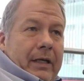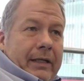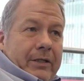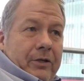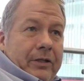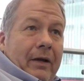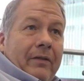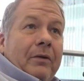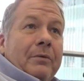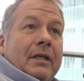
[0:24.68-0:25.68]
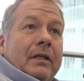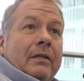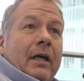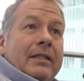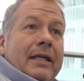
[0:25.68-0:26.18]
It turned out that there was
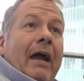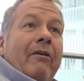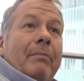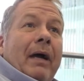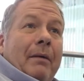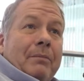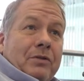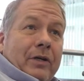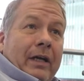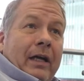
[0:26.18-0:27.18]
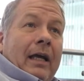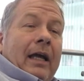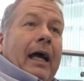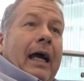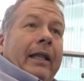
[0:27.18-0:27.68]
a tear in my hamstring
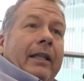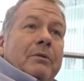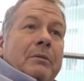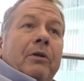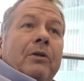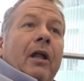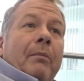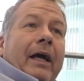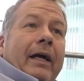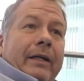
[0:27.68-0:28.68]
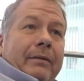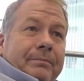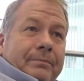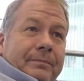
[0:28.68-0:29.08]
and there was a blood clot behind it.